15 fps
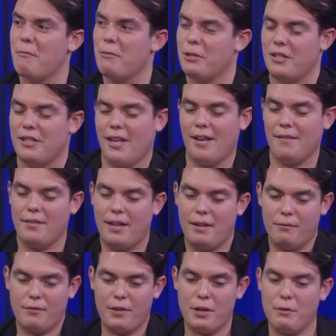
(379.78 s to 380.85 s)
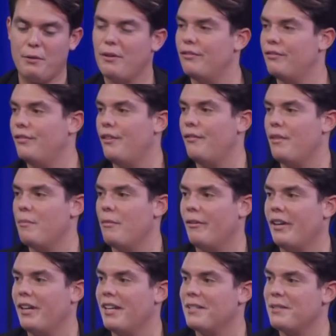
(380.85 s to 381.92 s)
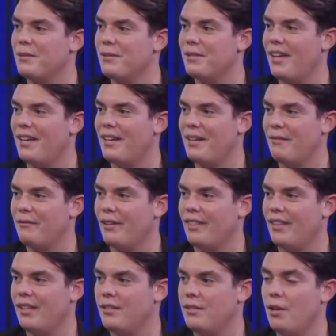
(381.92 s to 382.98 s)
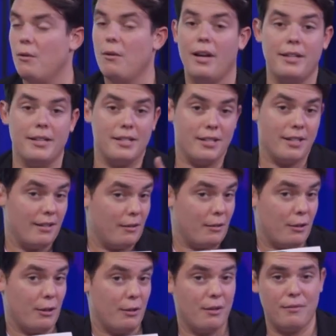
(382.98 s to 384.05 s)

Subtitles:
which has had that view of the marina, as you said, and everything. So Alici, you know, if